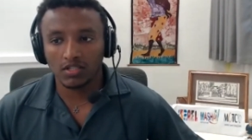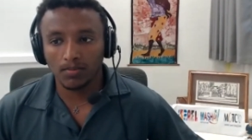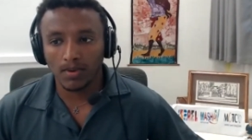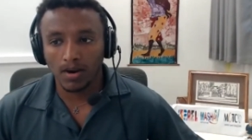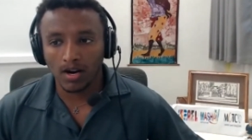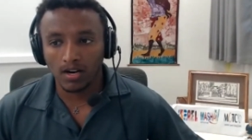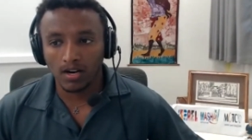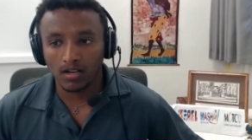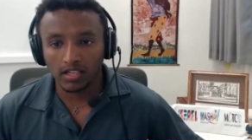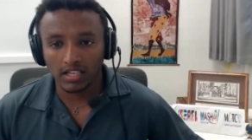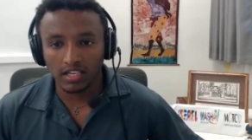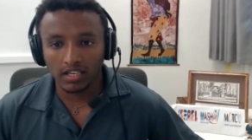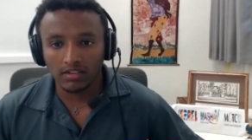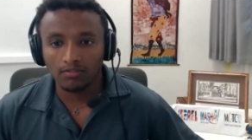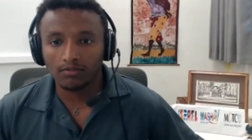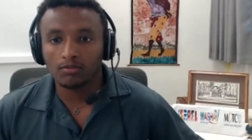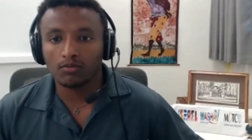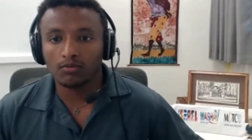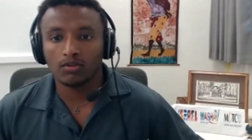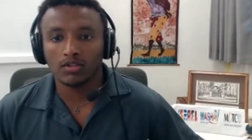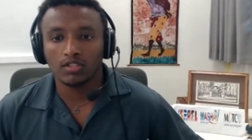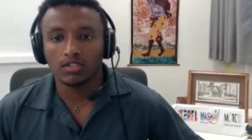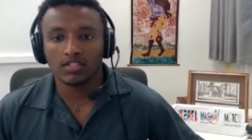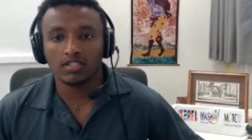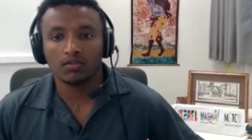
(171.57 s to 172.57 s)
Barlev
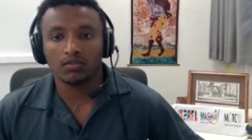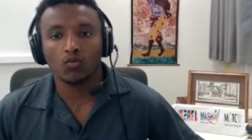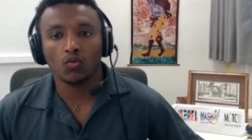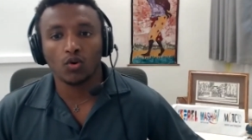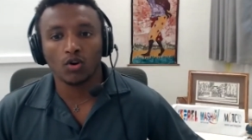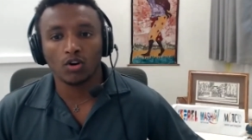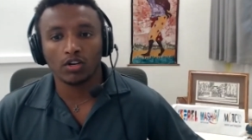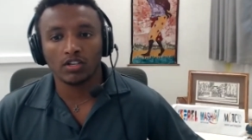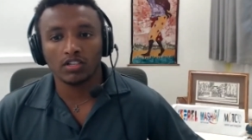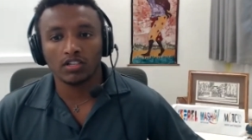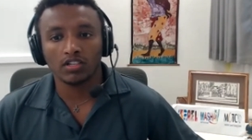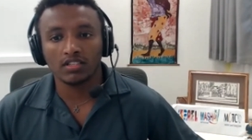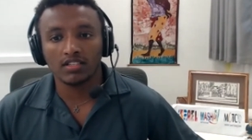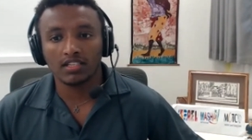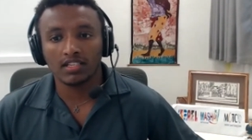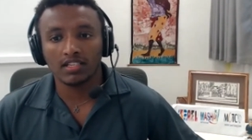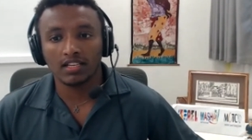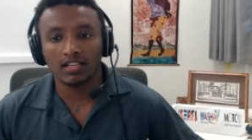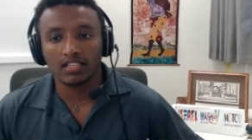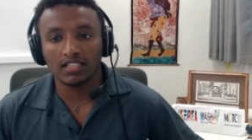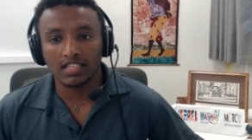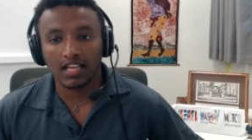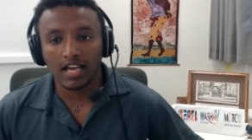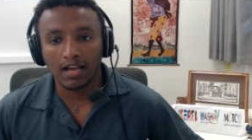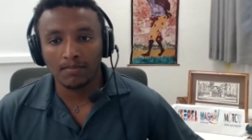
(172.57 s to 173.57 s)
was awarded
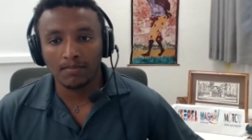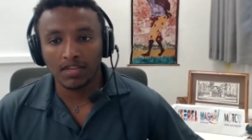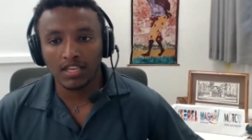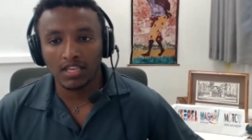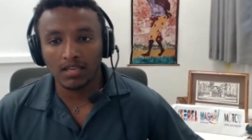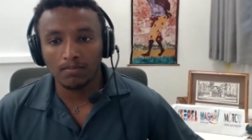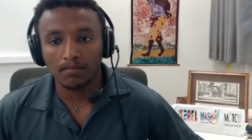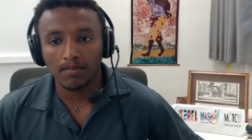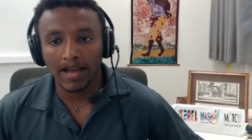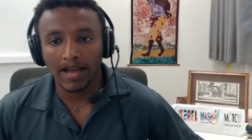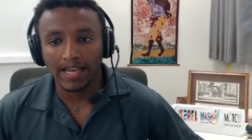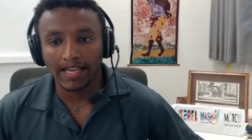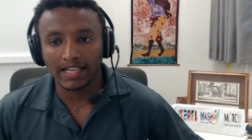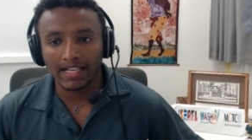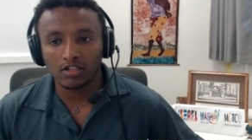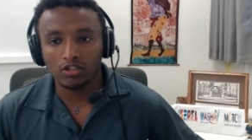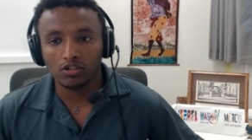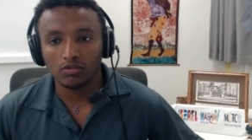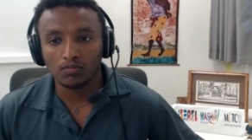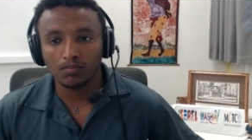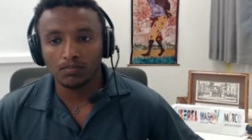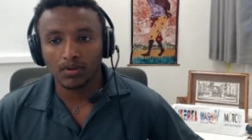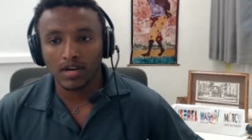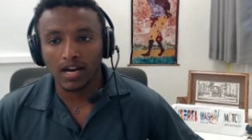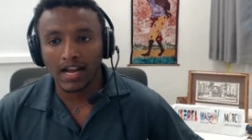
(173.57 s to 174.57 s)
the Sami
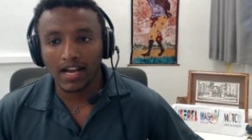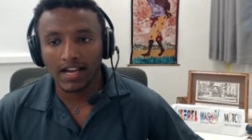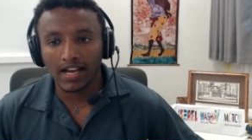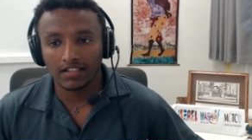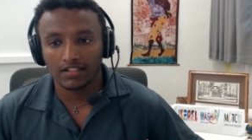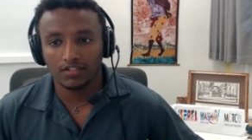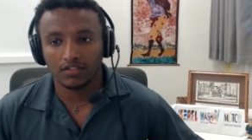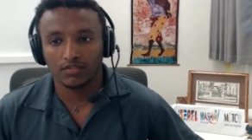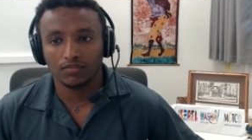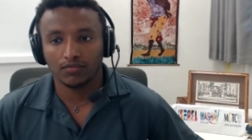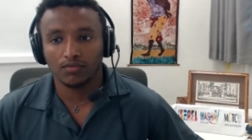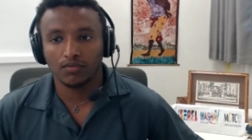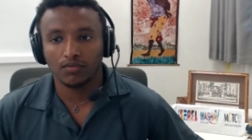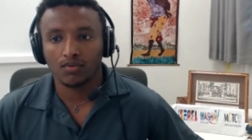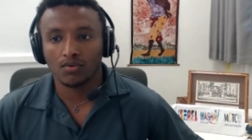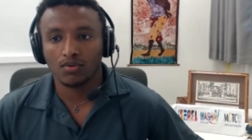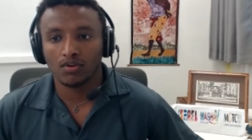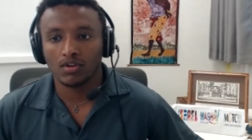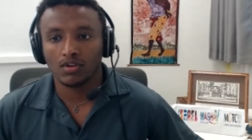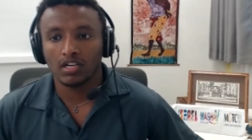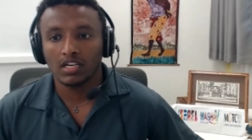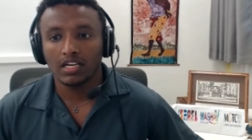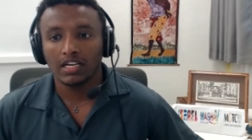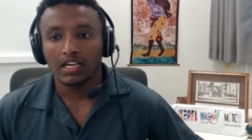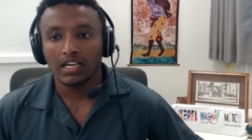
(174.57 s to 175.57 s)
Michael Prize
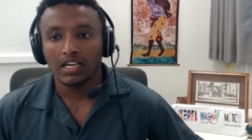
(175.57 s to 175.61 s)
for